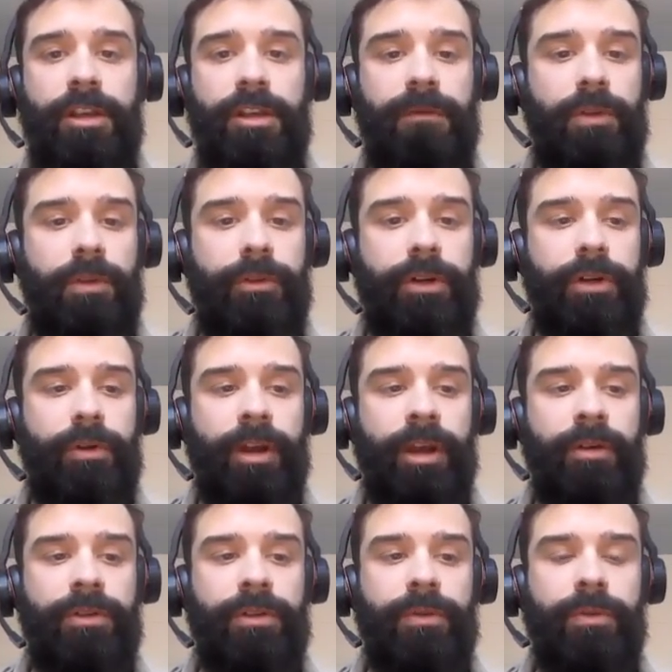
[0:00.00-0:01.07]
If you look
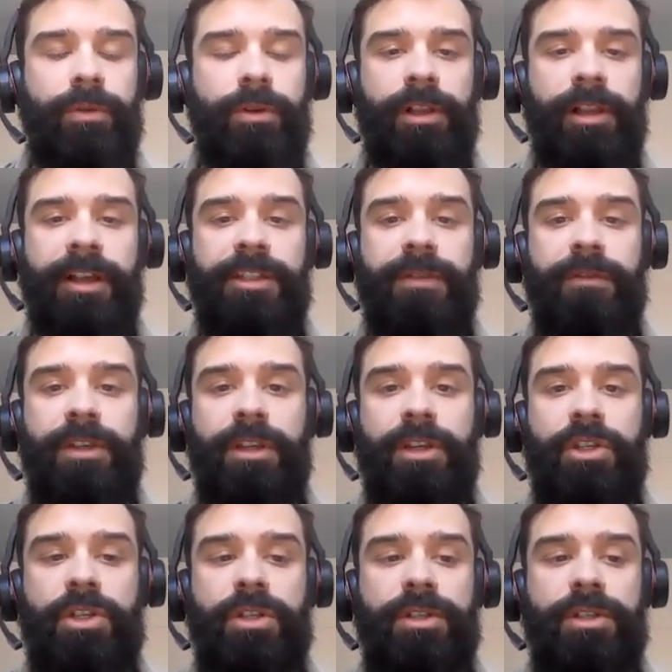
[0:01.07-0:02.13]
around you,
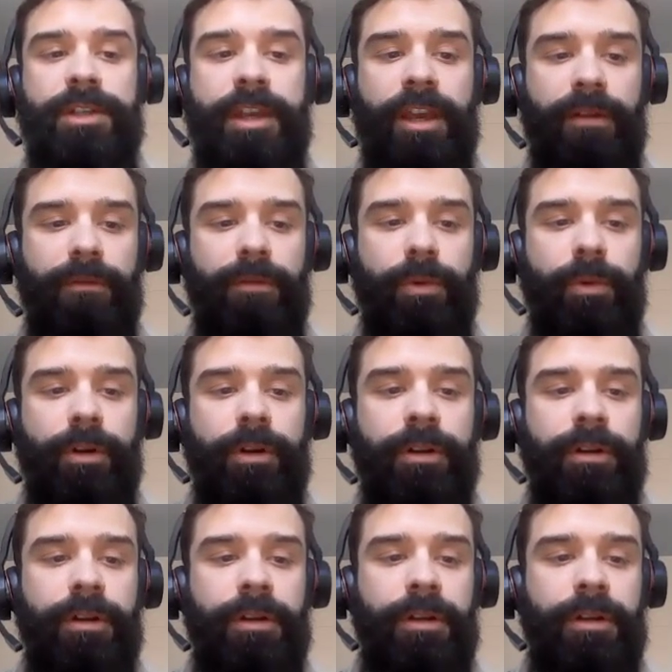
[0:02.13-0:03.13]
classification is everywhere.